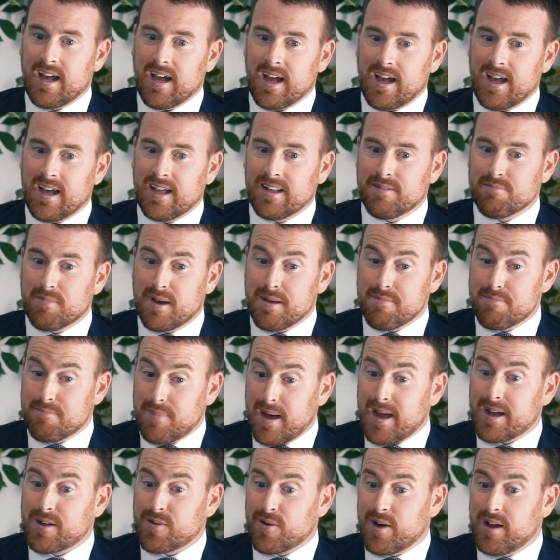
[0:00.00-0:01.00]
And my
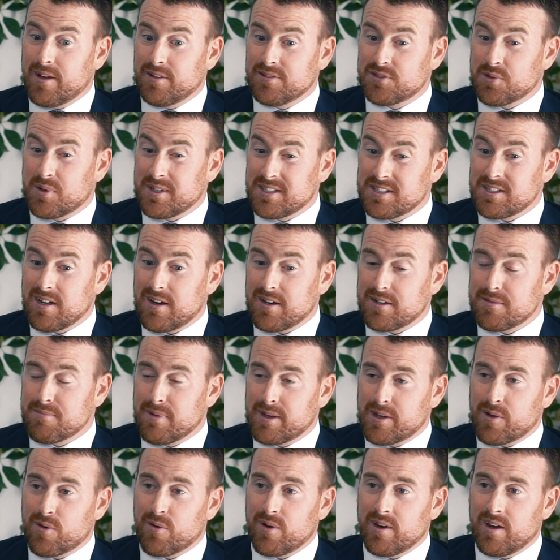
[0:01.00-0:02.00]
background, so I started
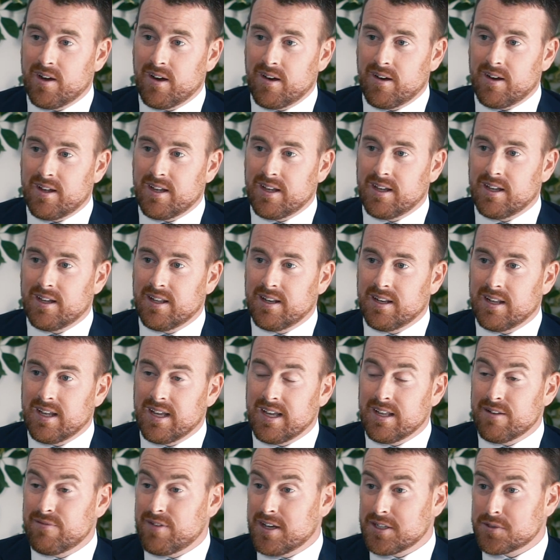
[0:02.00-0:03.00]
my career in
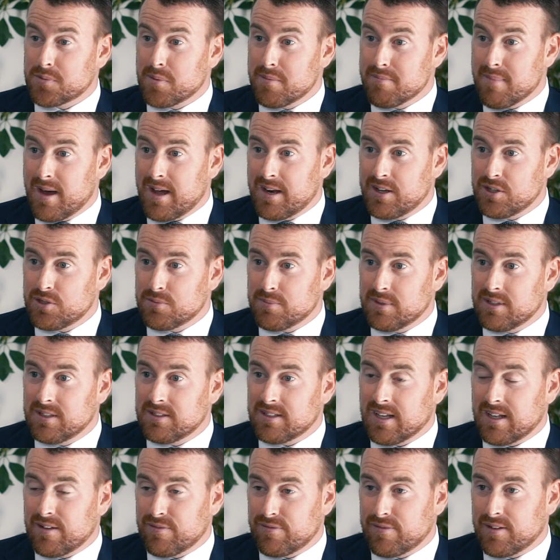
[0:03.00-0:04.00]
investment
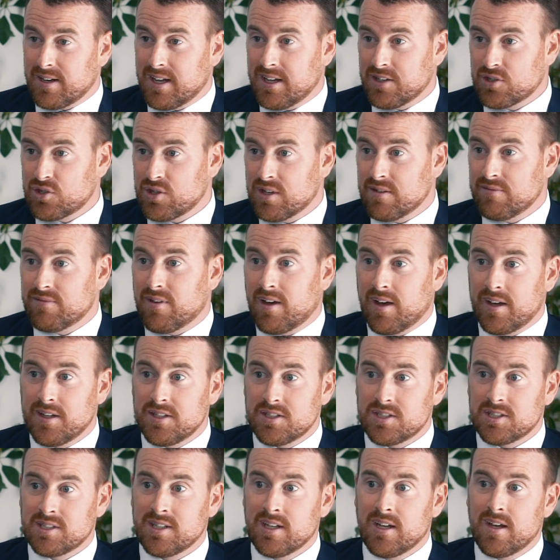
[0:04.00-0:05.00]
management and financial
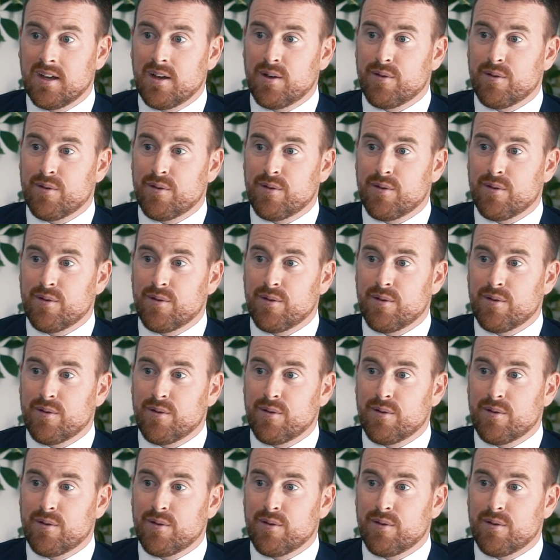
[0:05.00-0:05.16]
advice